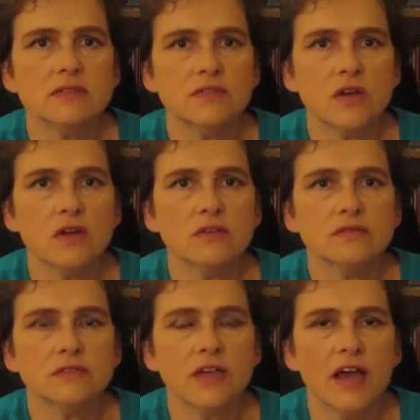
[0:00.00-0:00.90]

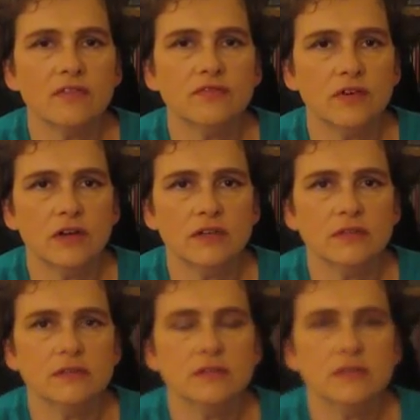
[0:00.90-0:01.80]
involved, have
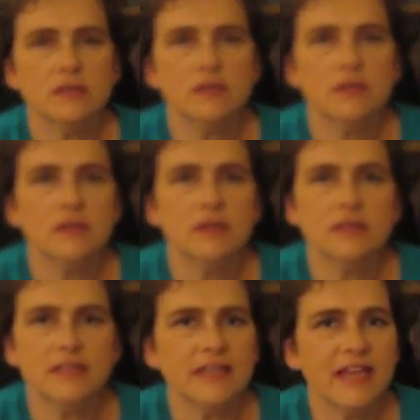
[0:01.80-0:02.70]
fun.
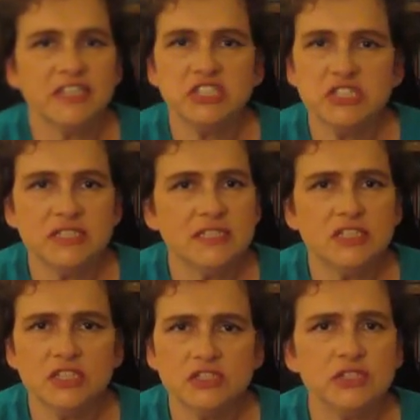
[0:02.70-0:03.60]
They can't just eat
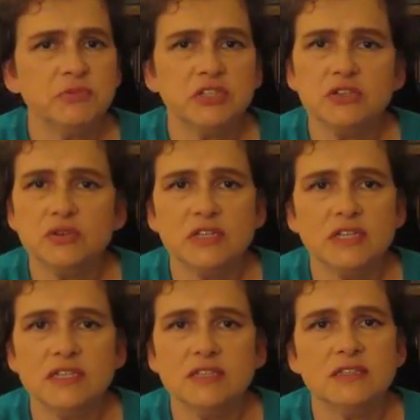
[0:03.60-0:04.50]
chips and
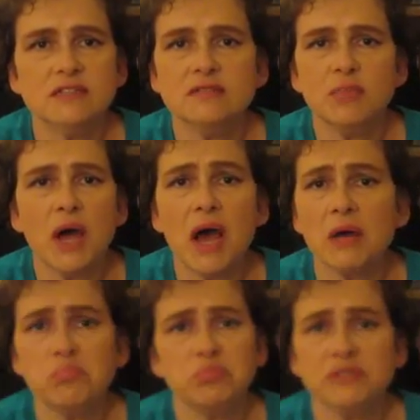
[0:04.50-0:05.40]
cookies and
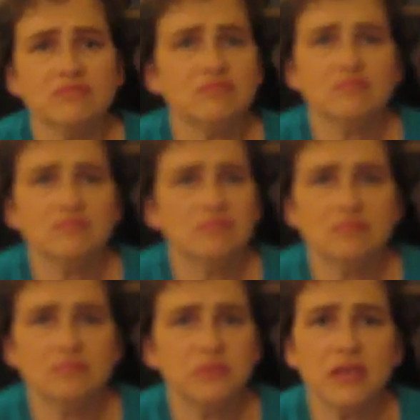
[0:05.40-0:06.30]
pop
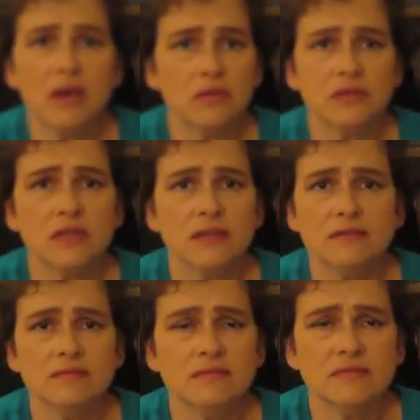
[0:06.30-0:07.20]
and be healthy.
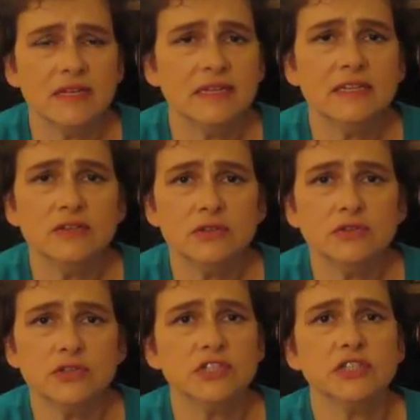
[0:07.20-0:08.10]
They need
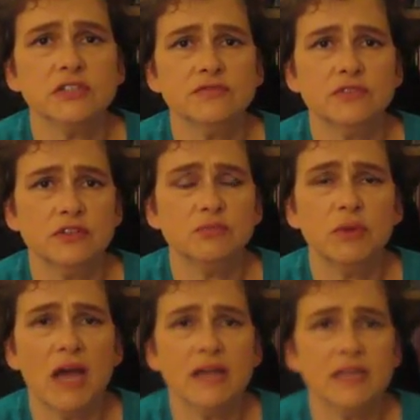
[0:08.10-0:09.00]
nutrition for their
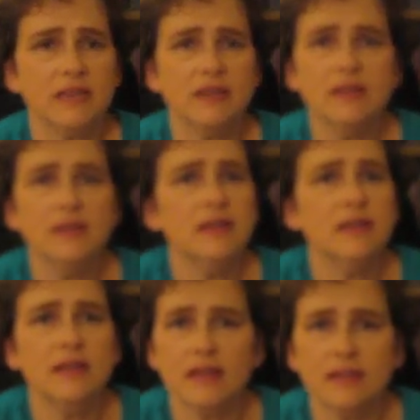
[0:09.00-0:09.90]
body.
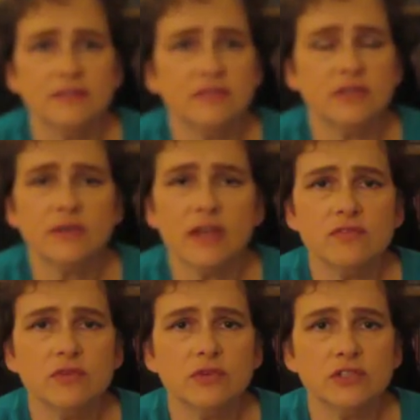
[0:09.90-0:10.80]
And if they don't have
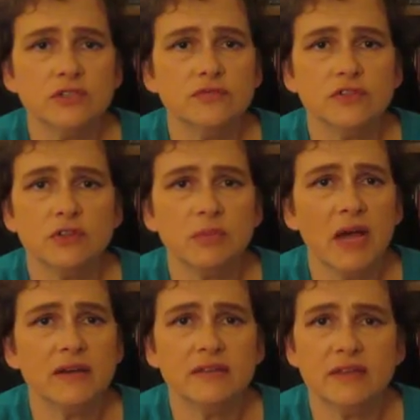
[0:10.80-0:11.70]
nutrition for their
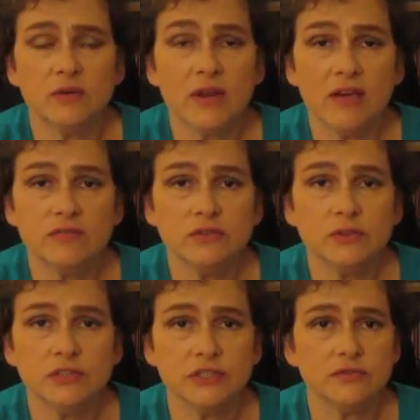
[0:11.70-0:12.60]
body, they don't have
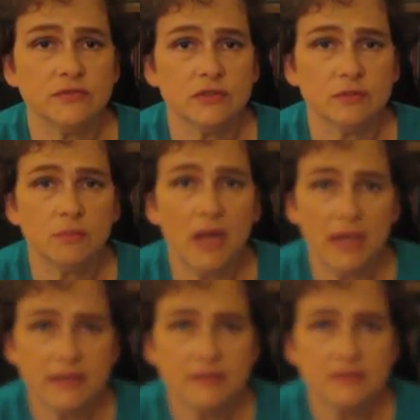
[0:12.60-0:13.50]
nutrition for their
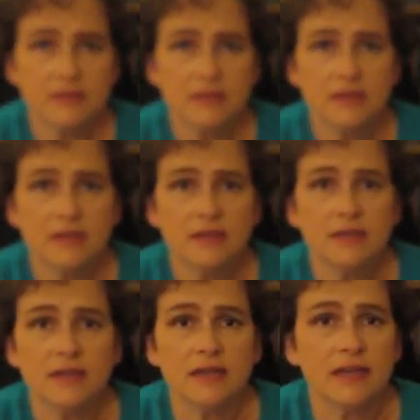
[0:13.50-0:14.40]
mind.
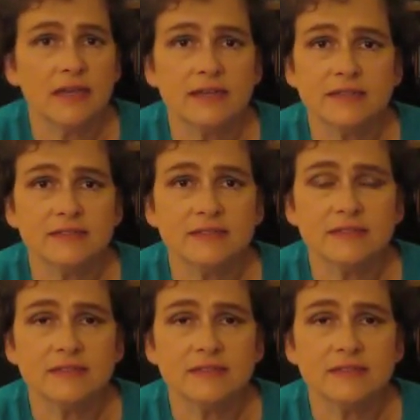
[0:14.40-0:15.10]
And